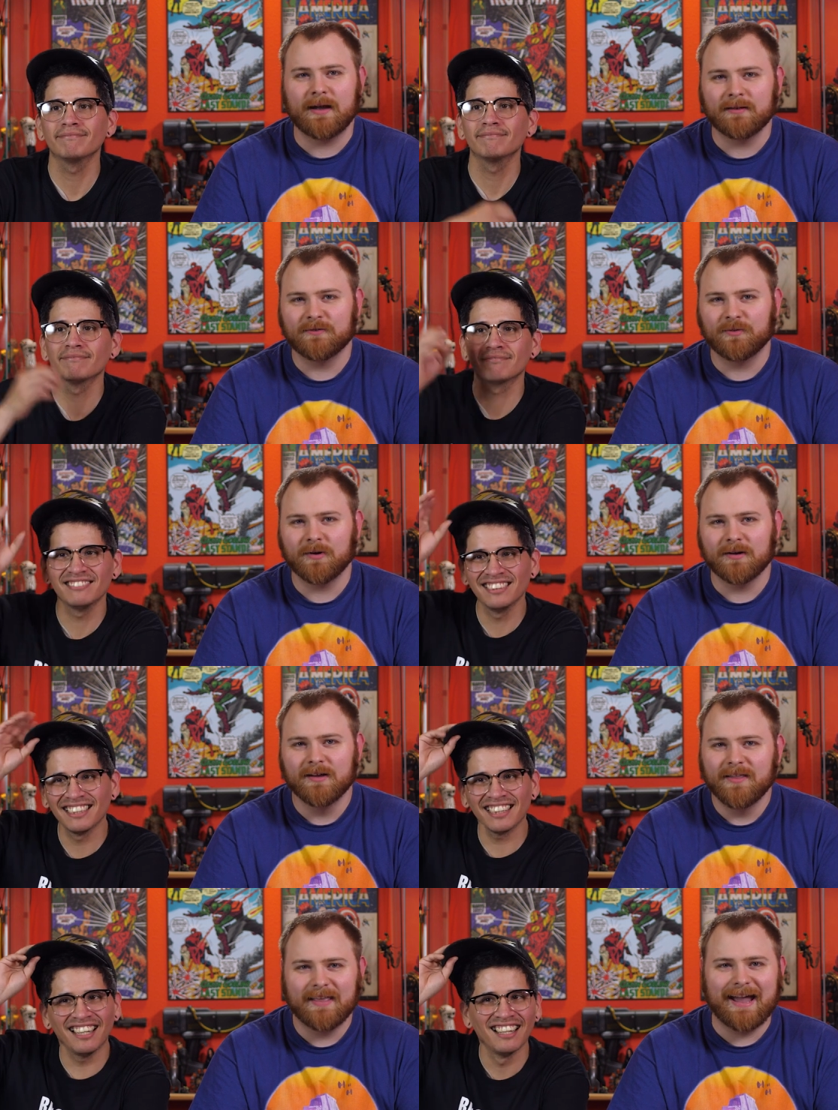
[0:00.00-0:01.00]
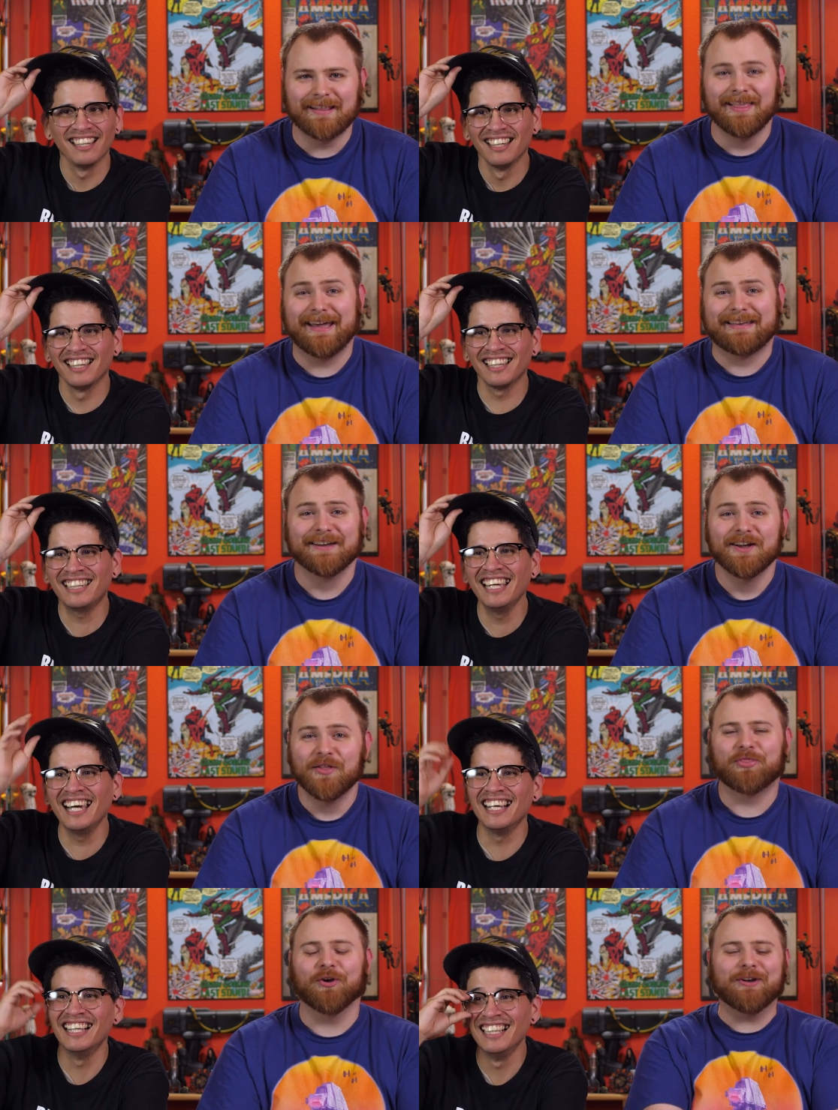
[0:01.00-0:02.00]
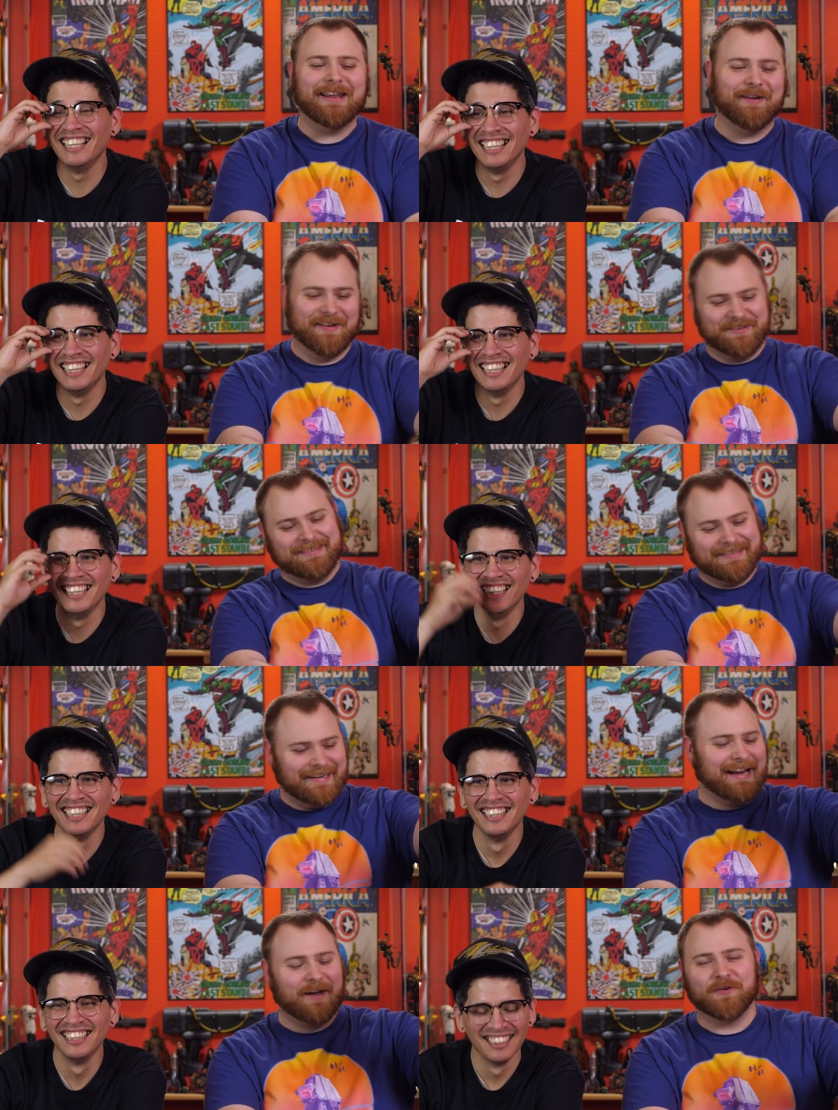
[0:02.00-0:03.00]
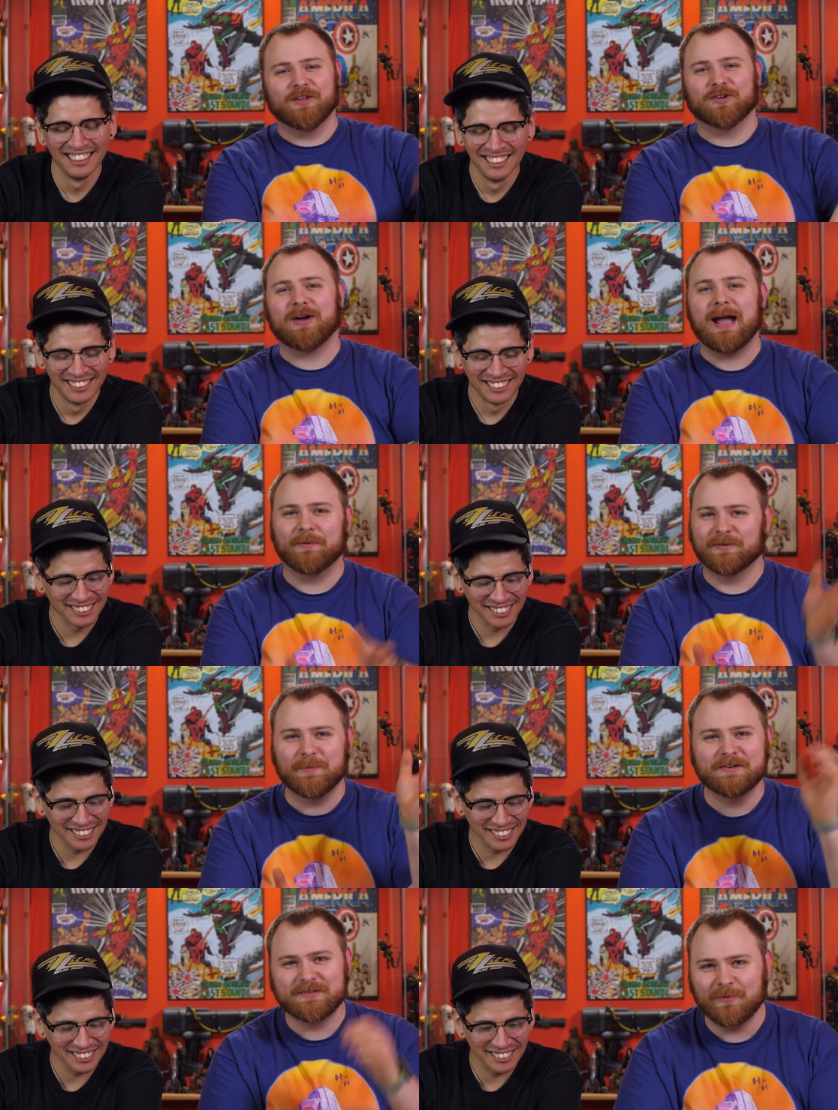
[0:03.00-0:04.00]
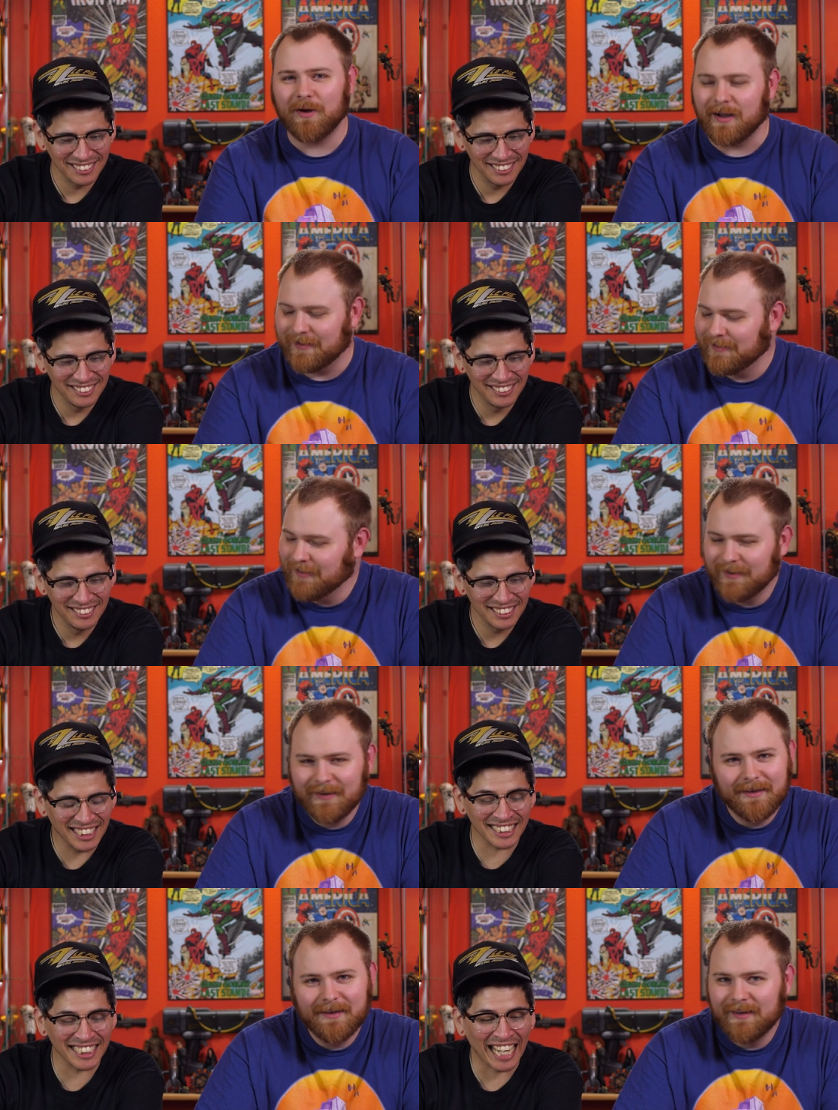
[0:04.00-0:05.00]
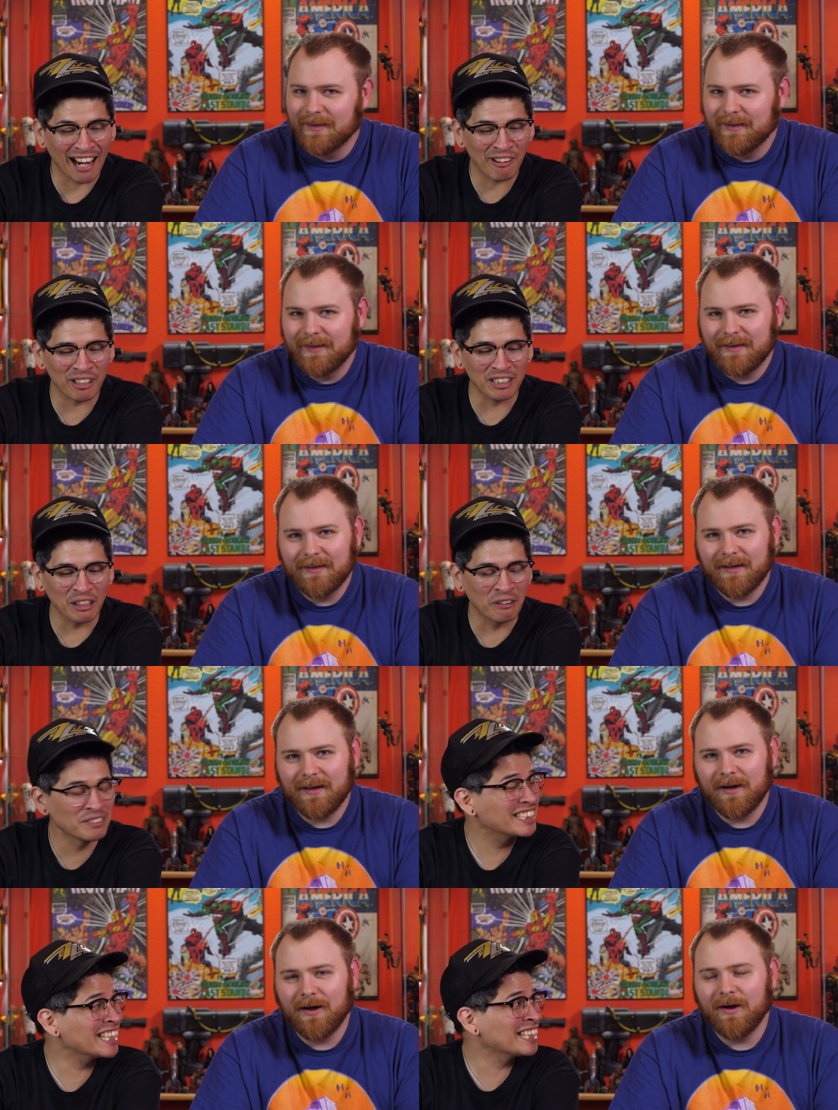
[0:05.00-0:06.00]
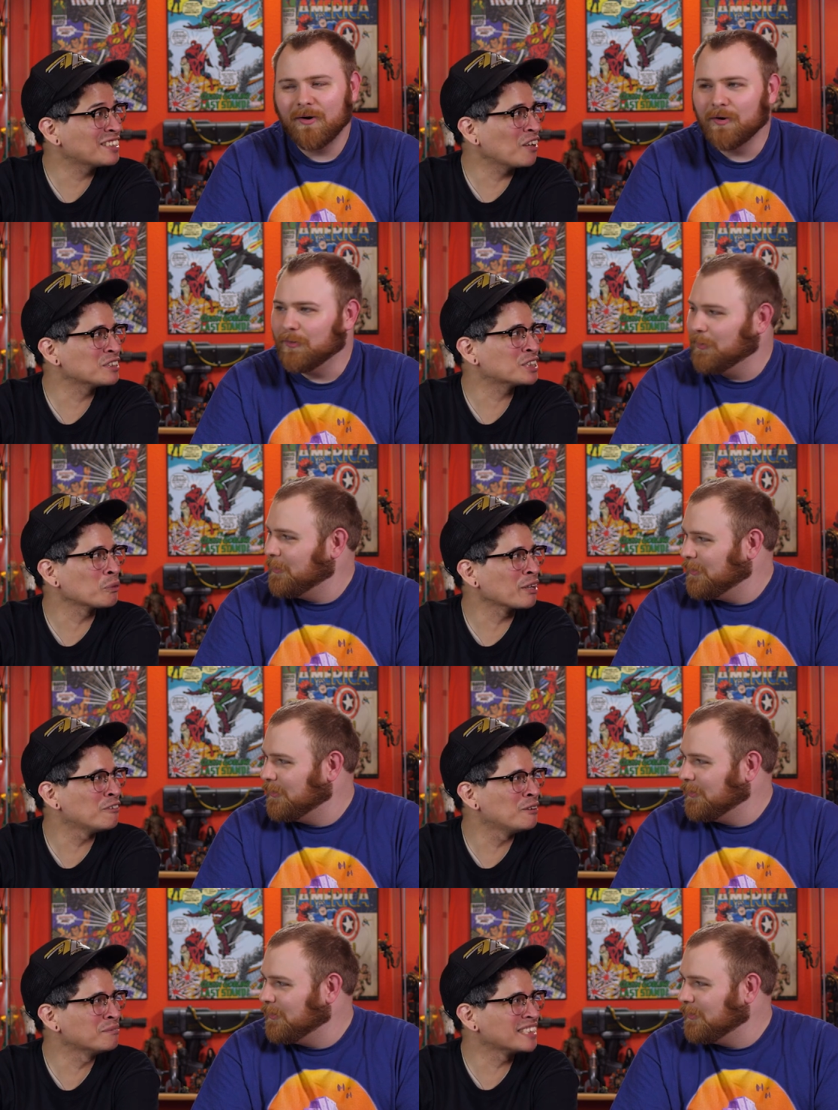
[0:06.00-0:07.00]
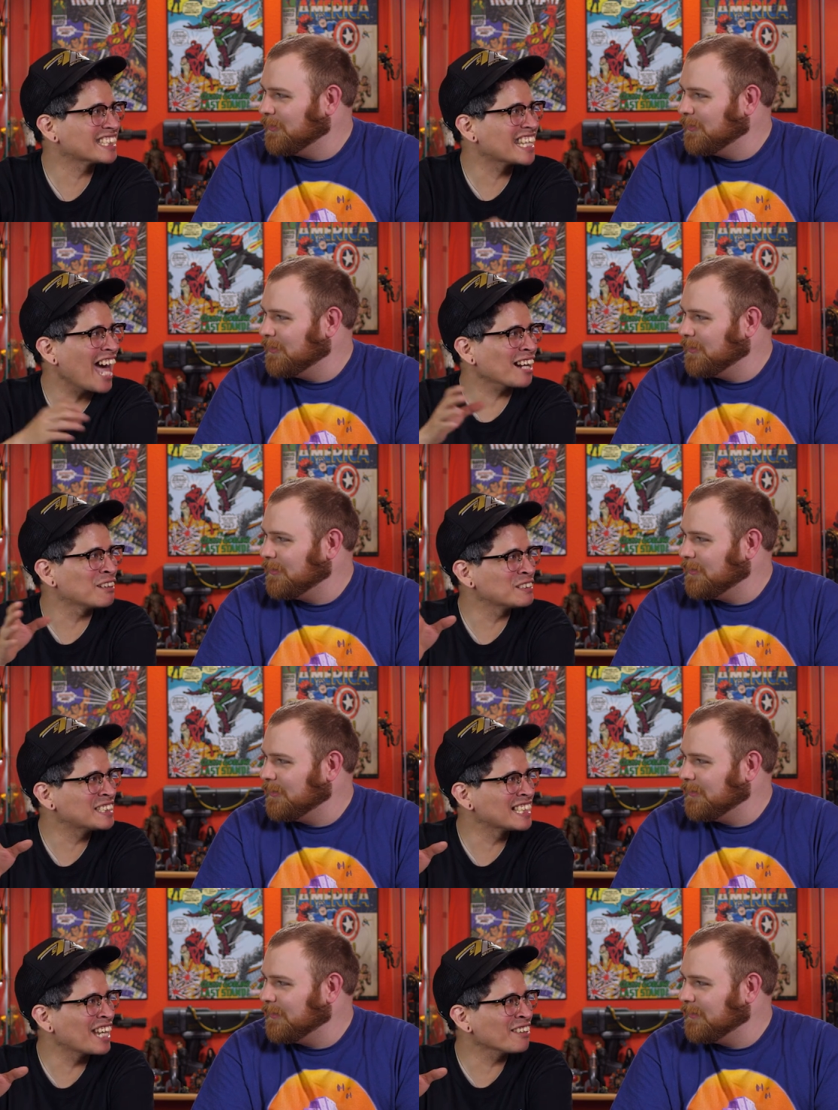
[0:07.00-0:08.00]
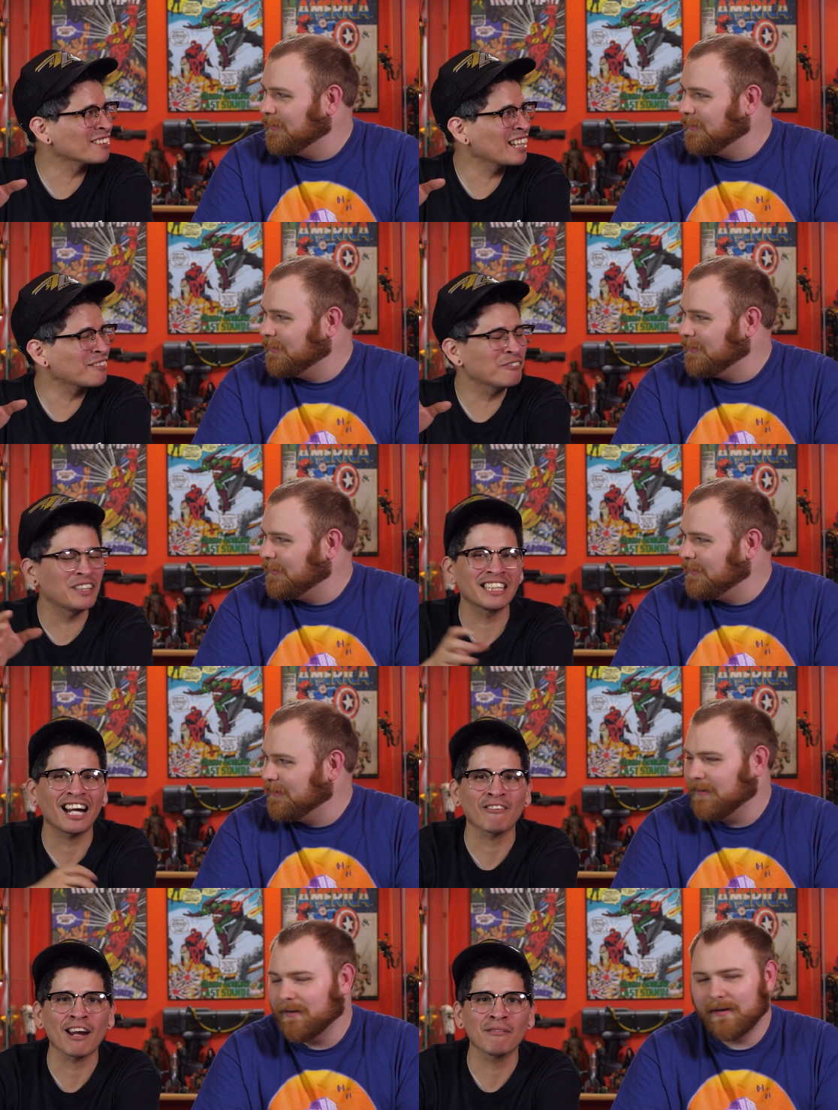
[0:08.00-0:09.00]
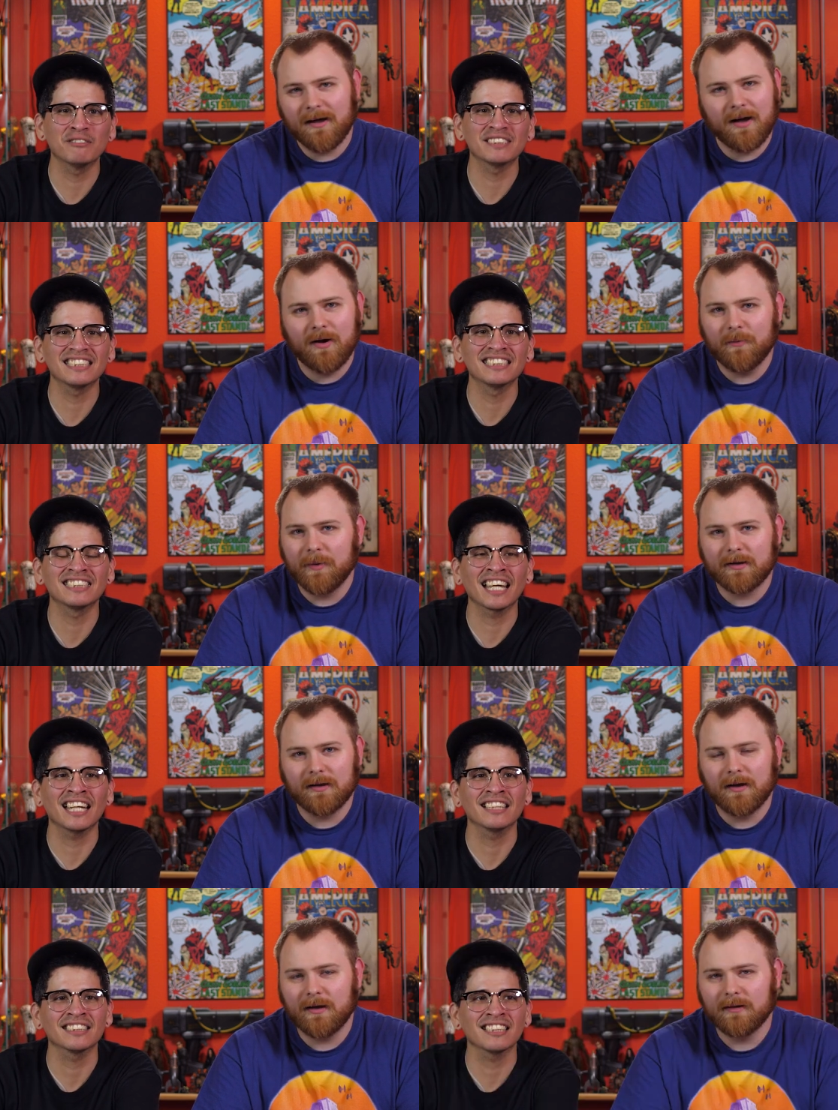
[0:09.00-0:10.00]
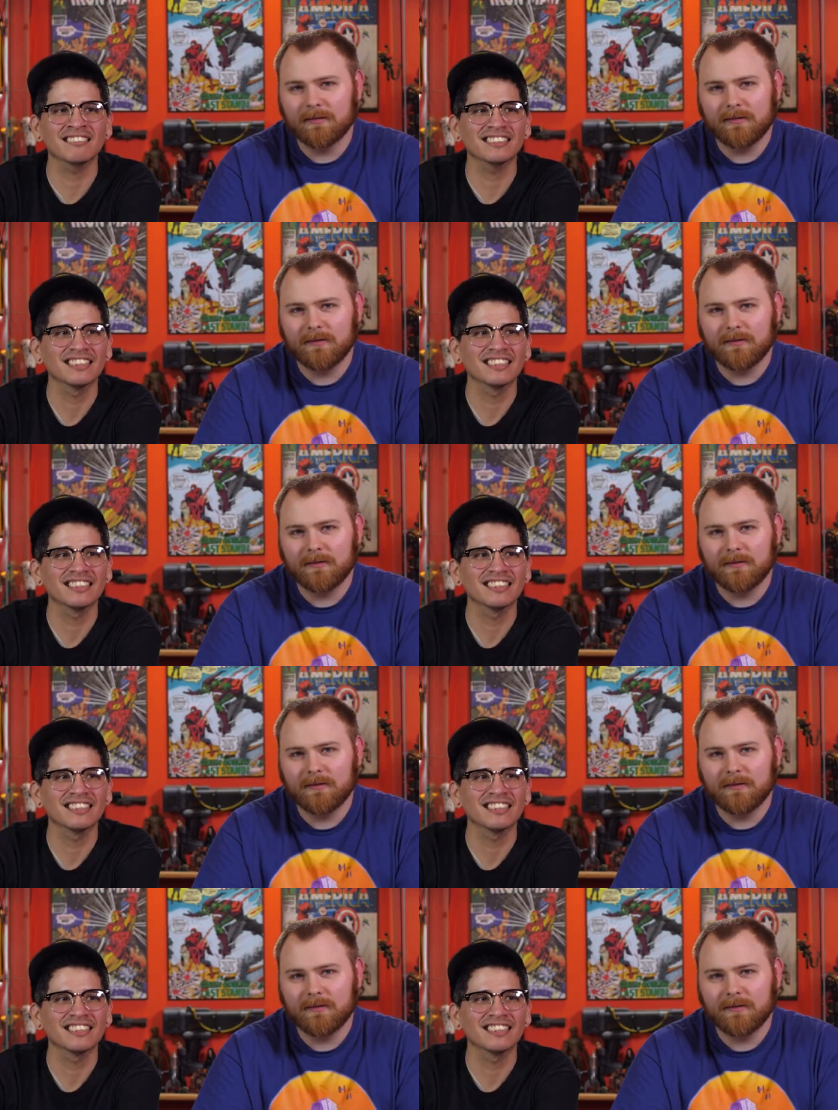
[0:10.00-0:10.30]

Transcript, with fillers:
Speaker 1: at in the store. They had like yeah. thirty of it just sitting out for you to grab as many as you want. Just the carrier alone,
Speaker 2: seeing oh. those three of them just that close together in like one diorama was oh insane. Because that